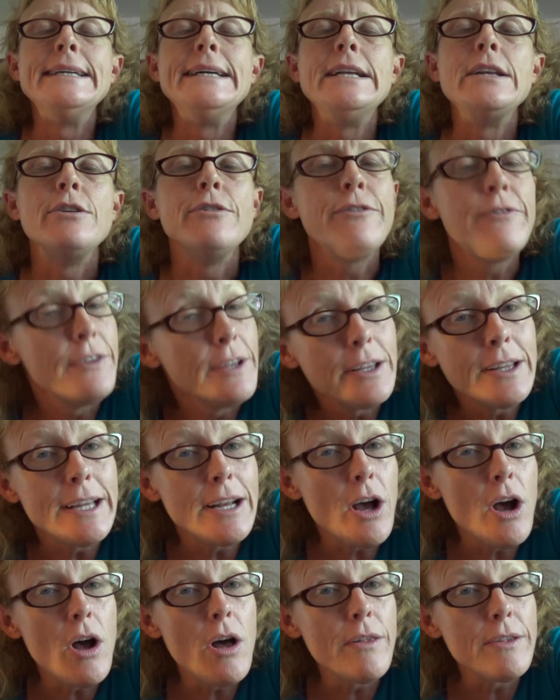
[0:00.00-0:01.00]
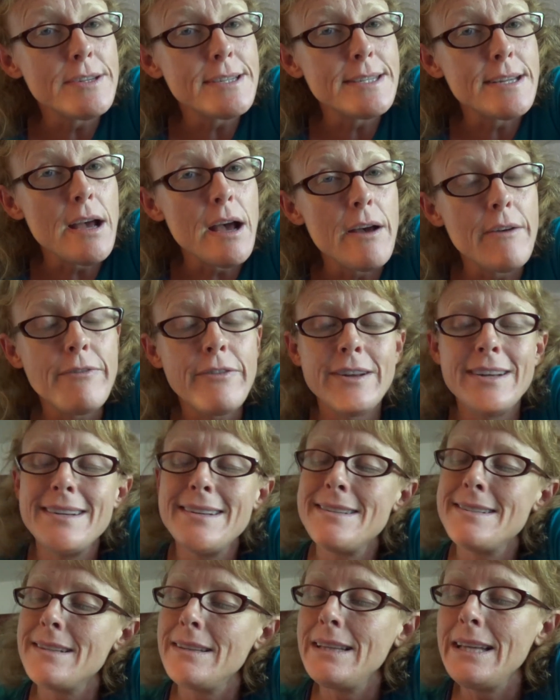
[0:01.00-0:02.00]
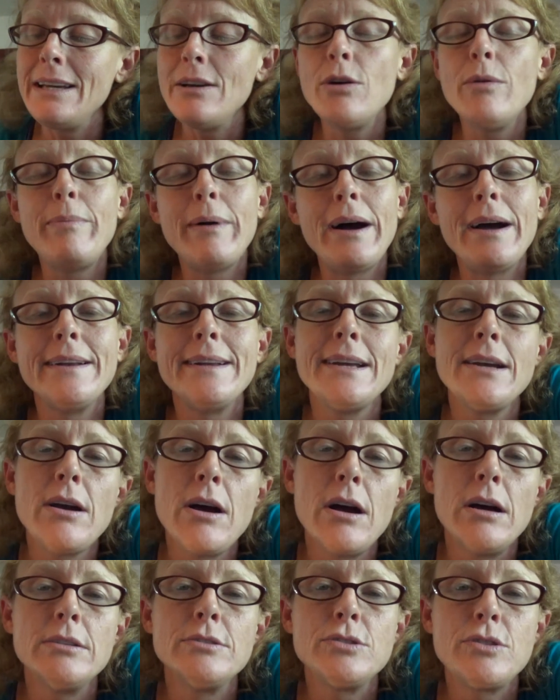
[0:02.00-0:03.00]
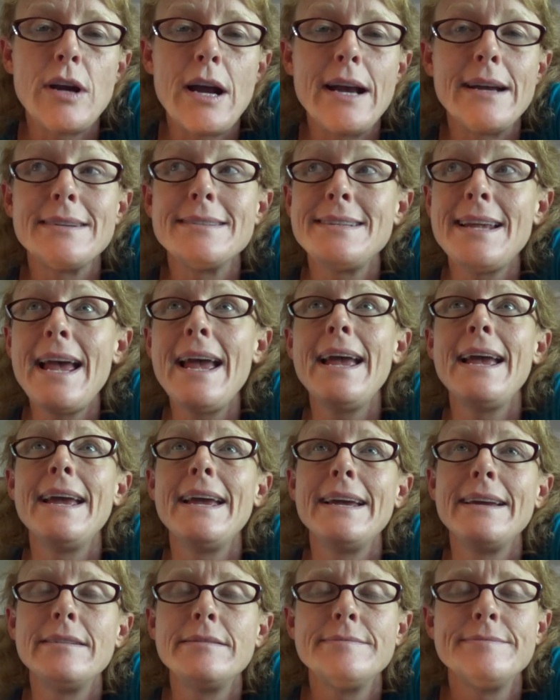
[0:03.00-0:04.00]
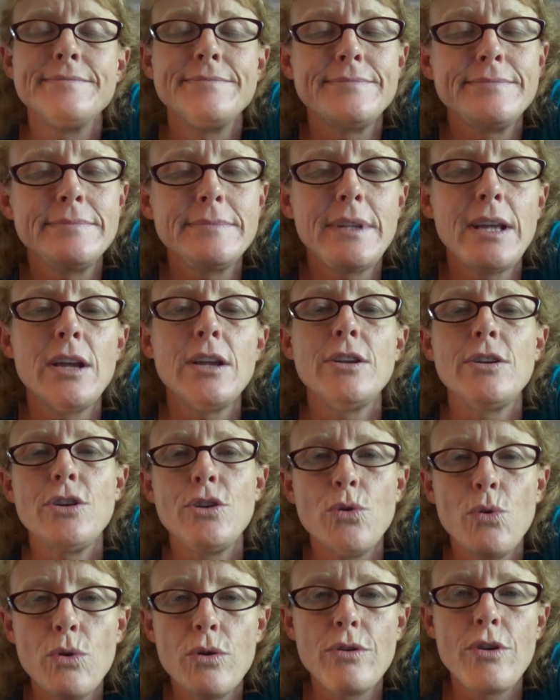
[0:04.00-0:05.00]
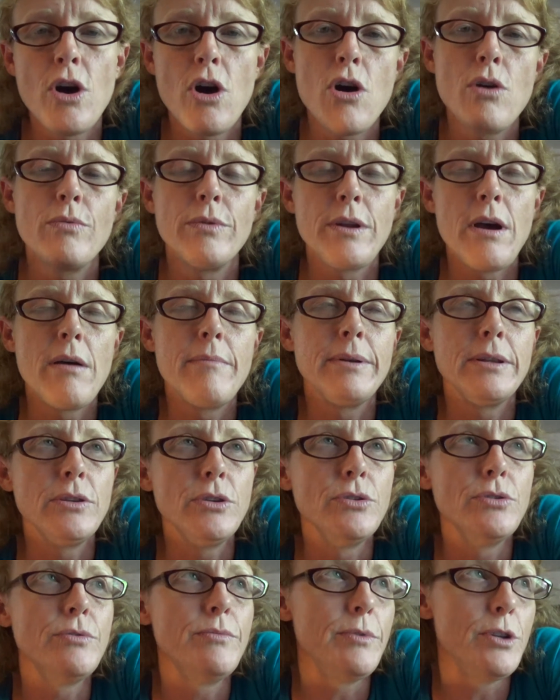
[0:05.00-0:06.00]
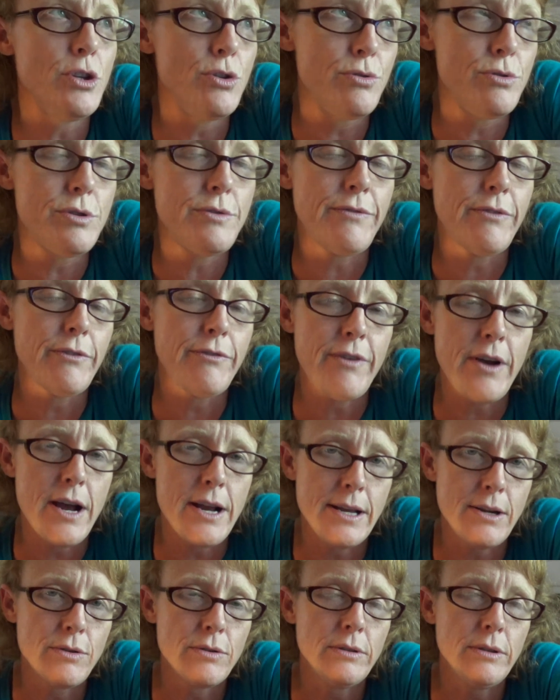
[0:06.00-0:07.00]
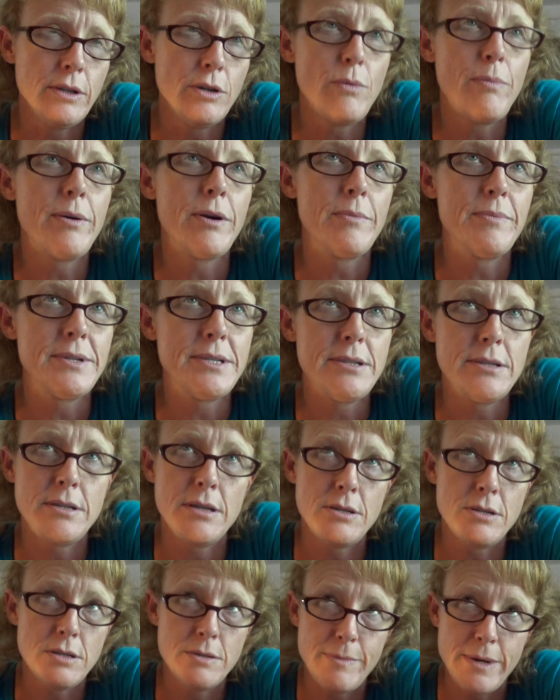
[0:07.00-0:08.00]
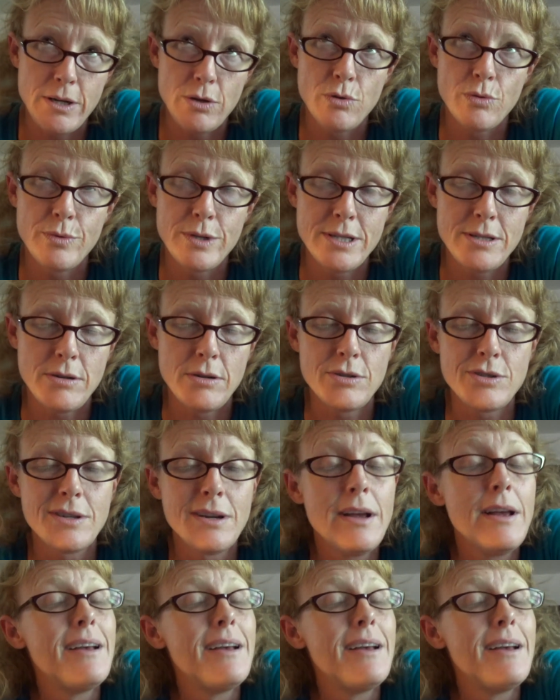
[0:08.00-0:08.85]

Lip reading: and you fill in all the stuff, and it is a legal binding contract saying that your dog will not be used for fighting or illegal purposes such as medical research.